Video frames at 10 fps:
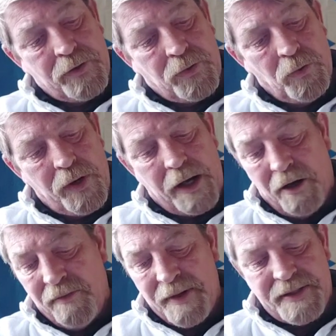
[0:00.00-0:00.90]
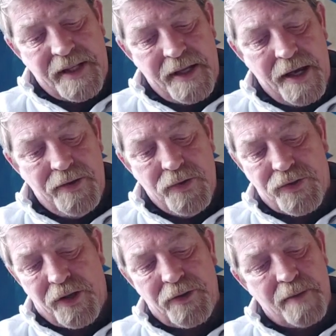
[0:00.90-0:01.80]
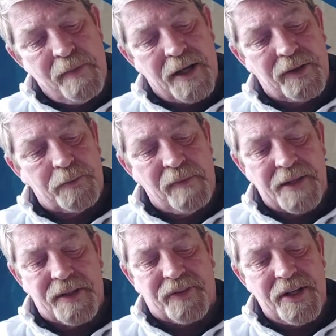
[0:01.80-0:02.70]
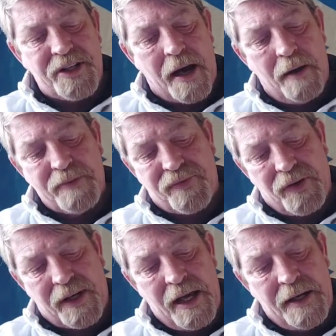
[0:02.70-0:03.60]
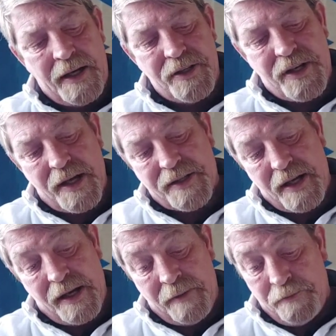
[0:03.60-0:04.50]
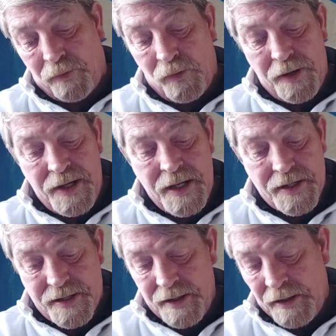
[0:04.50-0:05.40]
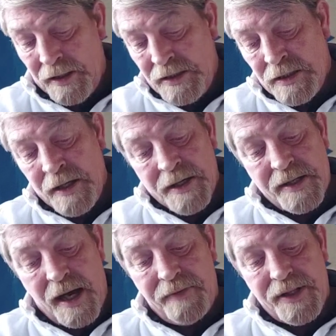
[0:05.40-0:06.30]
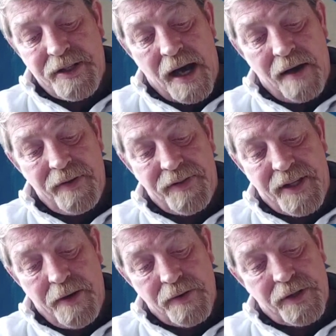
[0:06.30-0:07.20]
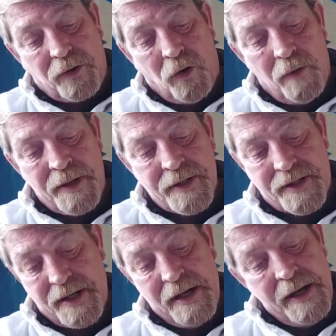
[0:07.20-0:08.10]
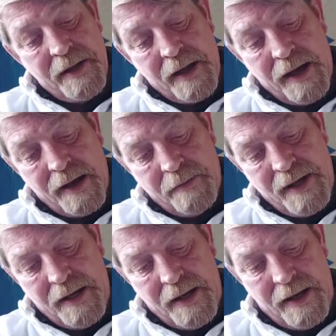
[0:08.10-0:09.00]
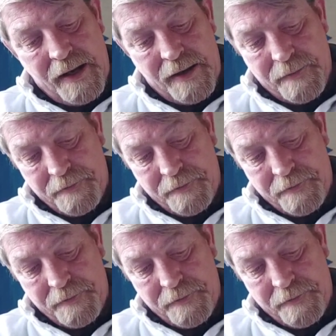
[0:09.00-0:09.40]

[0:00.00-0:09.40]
Tory government today U-turn on mandatory jabs for NHS employees. Savid Javid tells the Commons the